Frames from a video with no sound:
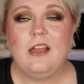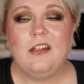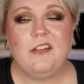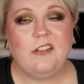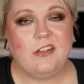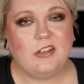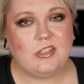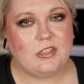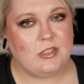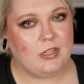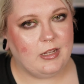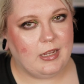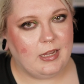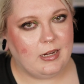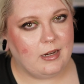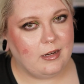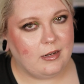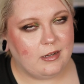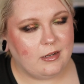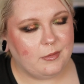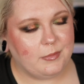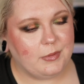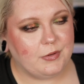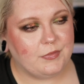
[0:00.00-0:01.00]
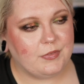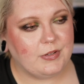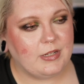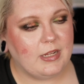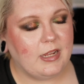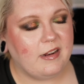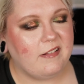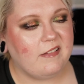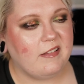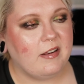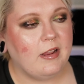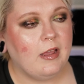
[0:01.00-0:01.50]
just to get a little bit of
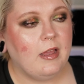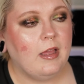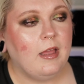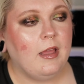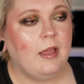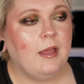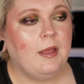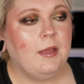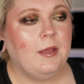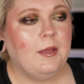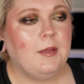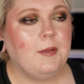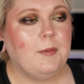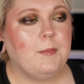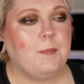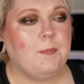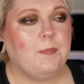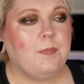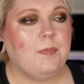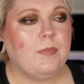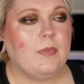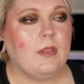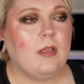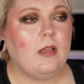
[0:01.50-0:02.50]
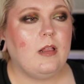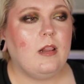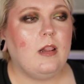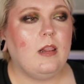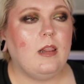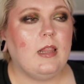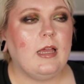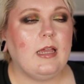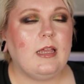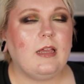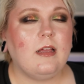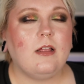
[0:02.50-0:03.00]
attention.
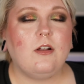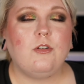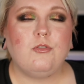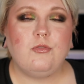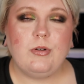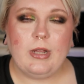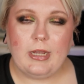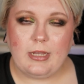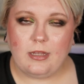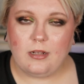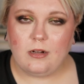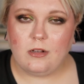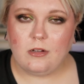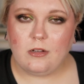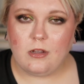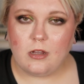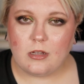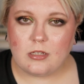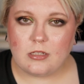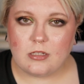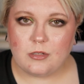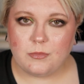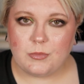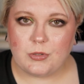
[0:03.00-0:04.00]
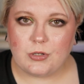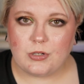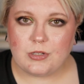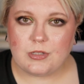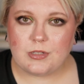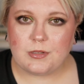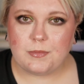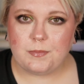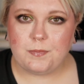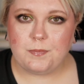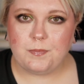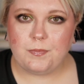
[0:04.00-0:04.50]
Like regular
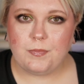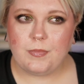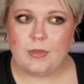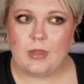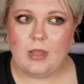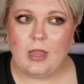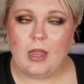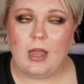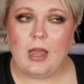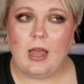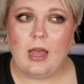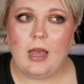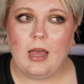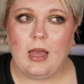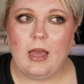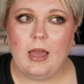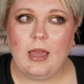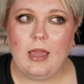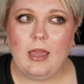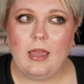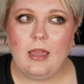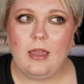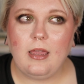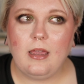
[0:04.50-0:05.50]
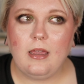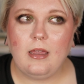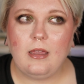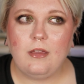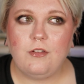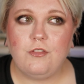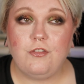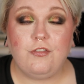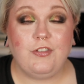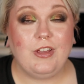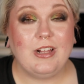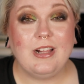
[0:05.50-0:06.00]
customers, I
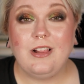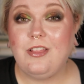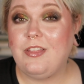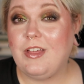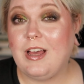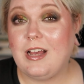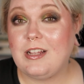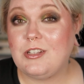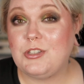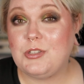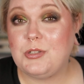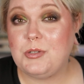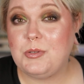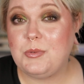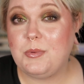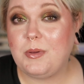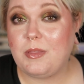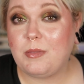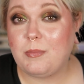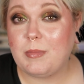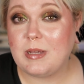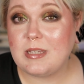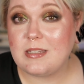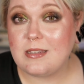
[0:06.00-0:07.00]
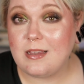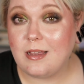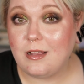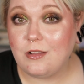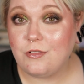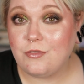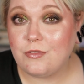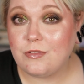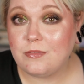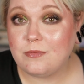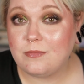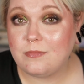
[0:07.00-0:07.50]
feel that too with
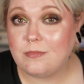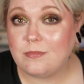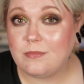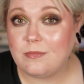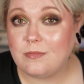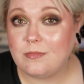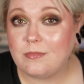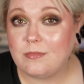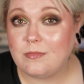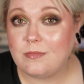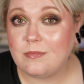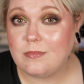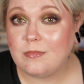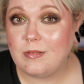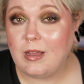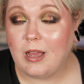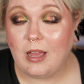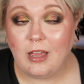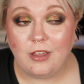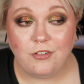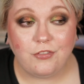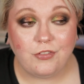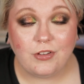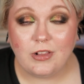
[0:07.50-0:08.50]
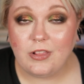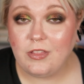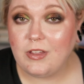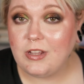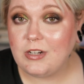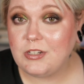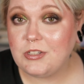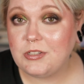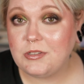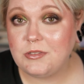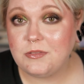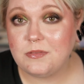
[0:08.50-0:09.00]
myself. I feel
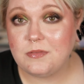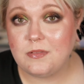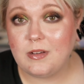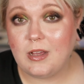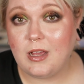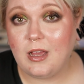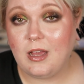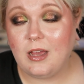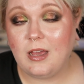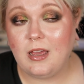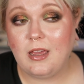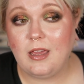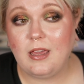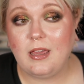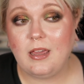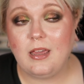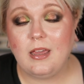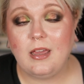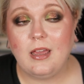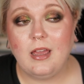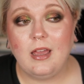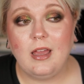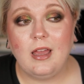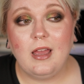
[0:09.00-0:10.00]
that too. I